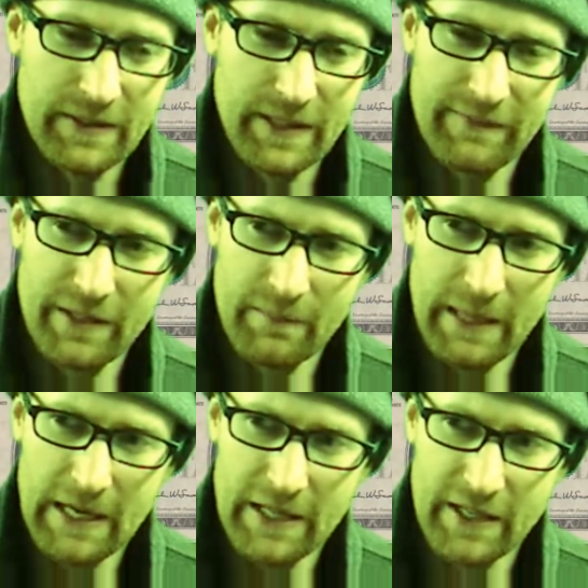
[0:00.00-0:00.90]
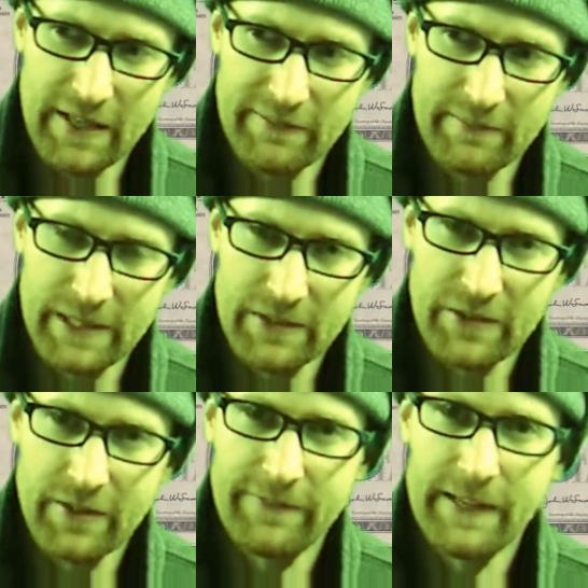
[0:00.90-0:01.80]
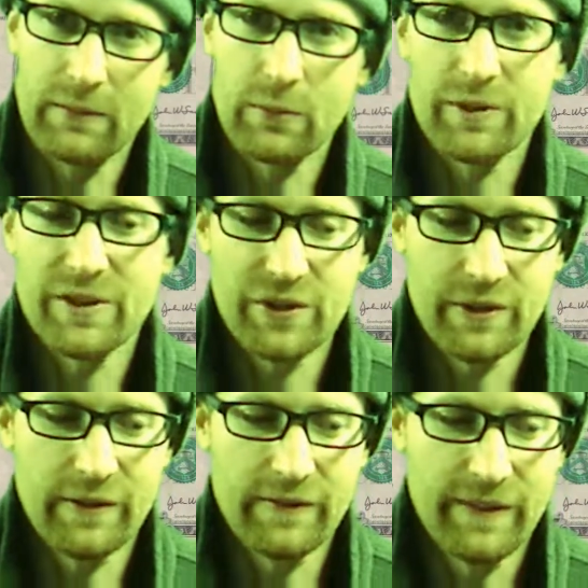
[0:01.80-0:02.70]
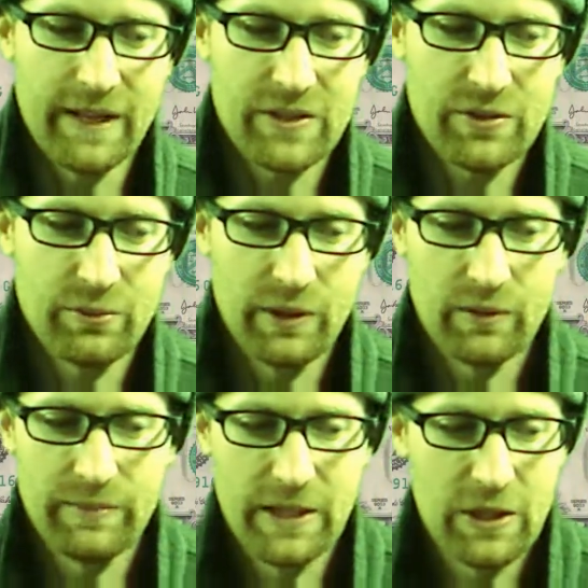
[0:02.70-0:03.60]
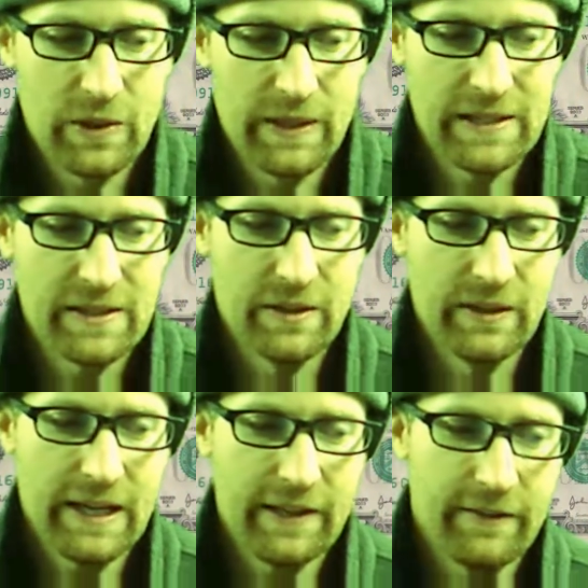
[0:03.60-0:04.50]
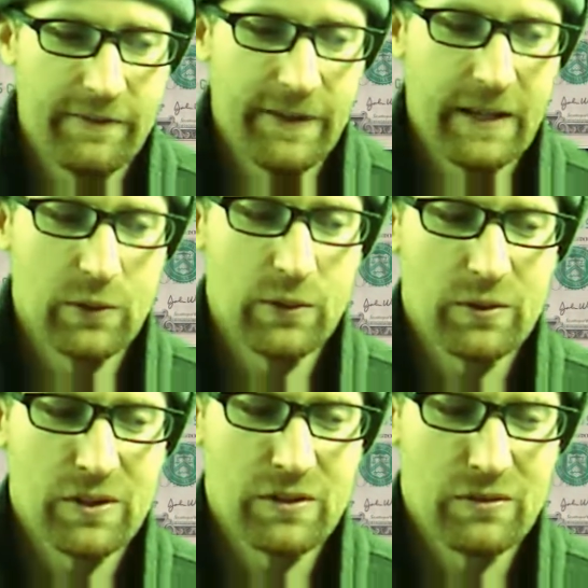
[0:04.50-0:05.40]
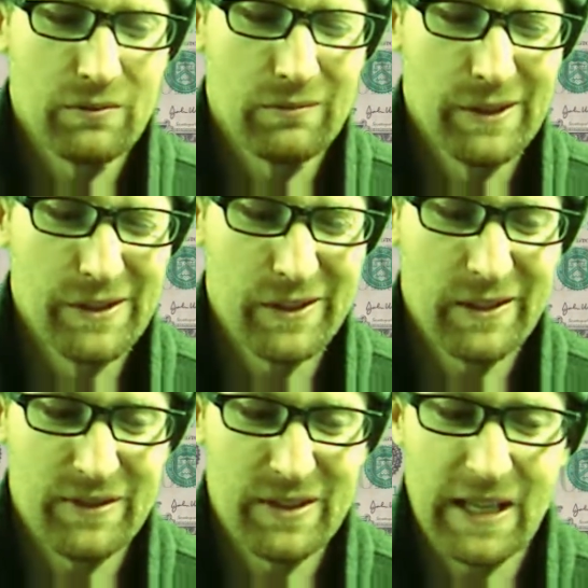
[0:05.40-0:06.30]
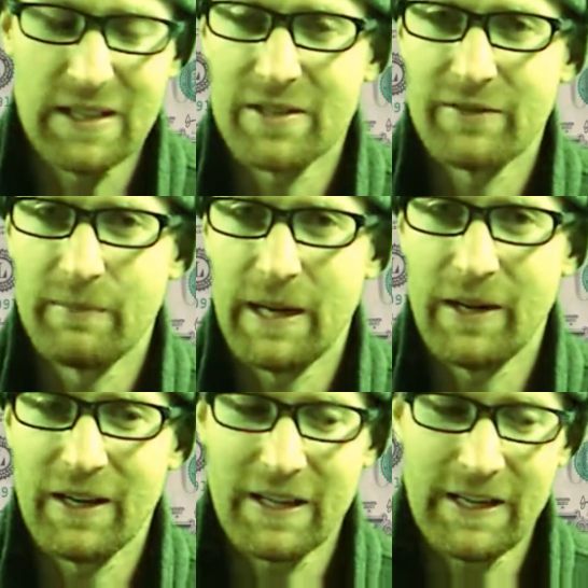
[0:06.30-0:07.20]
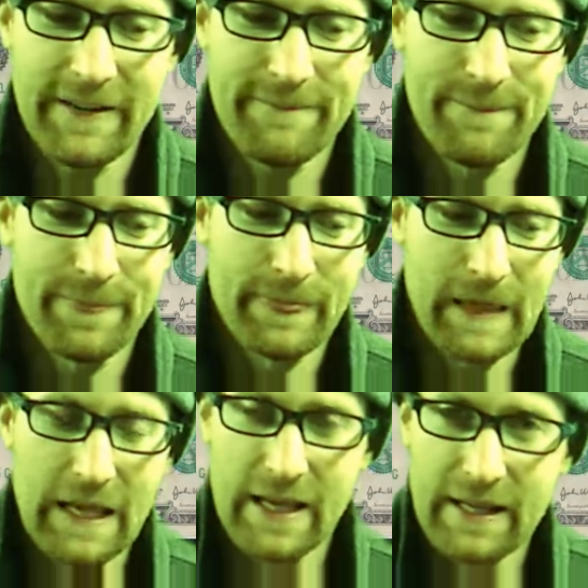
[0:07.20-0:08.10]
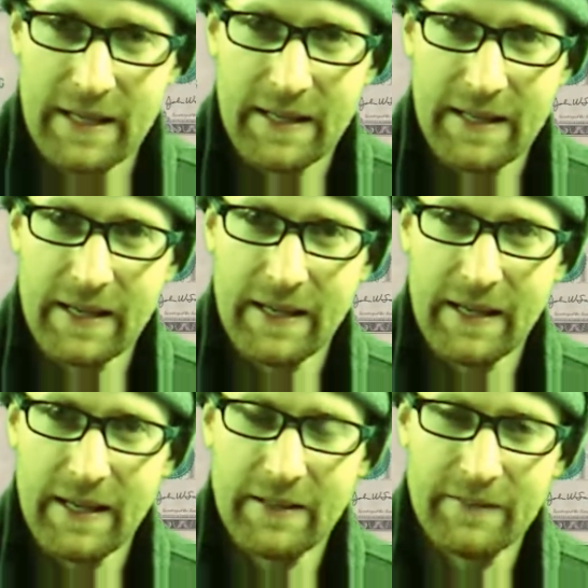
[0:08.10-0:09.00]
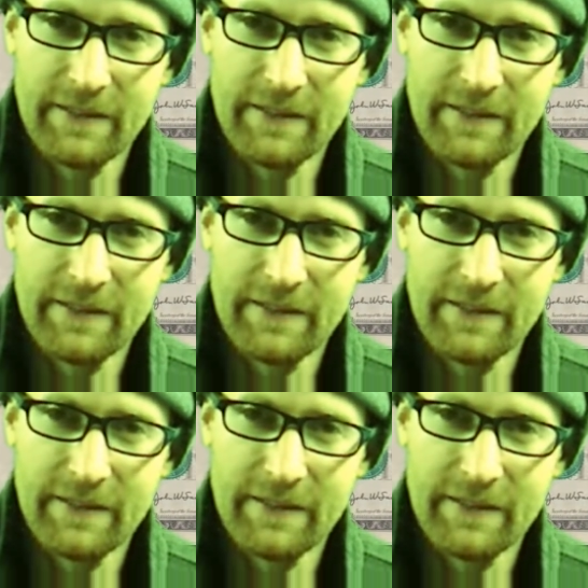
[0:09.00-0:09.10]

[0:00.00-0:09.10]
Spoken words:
give the American government to the Federal Reserve. Thus, we will be known as the United Federal Reserve States of America. And